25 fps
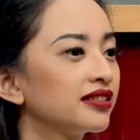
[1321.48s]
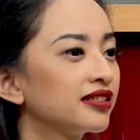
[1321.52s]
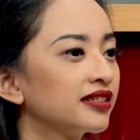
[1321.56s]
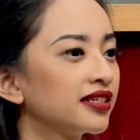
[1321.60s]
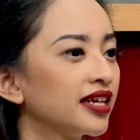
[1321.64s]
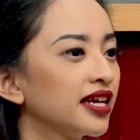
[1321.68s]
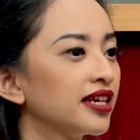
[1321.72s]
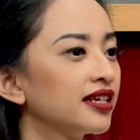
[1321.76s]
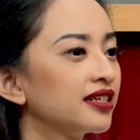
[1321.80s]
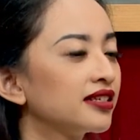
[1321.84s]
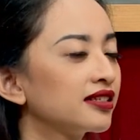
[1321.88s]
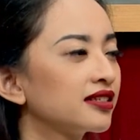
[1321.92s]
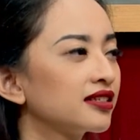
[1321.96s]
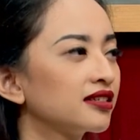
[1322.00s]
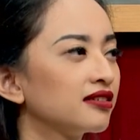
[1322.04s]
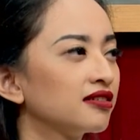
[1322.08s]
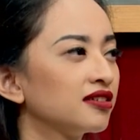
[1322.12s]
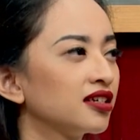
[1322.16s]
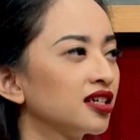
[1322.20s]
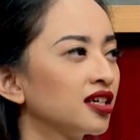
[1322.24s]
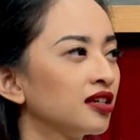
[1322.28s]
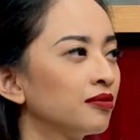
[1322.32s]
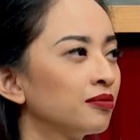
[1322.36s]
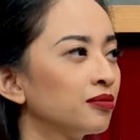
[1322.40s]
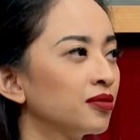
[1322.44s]
takes
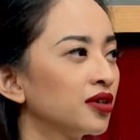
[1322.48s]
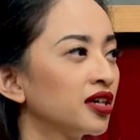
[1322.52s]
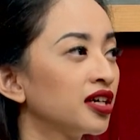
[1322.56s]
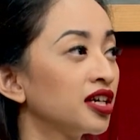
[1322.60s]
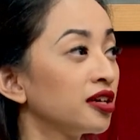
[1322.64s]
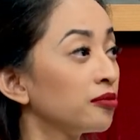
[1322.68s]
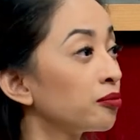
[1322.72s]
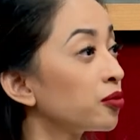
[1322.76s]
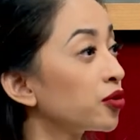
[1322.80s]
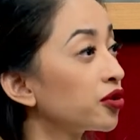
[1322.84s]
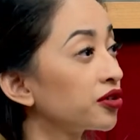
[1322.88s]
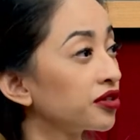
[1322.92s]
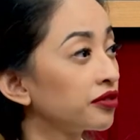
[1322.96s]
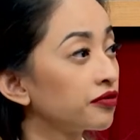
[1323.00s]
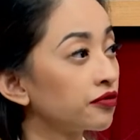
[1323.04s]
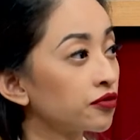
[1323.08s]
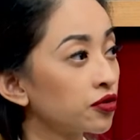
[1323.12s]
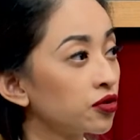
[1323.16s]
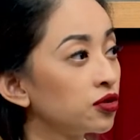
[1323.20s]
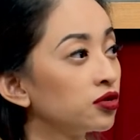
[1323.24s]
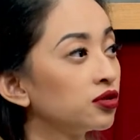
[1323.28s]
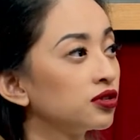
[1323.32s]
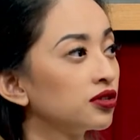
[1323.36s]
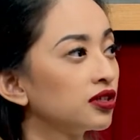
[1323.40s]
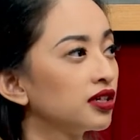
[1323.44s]
an, an important
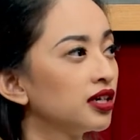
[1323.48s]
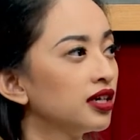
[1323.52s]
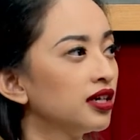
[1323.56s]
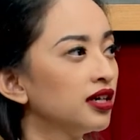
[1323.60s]
role.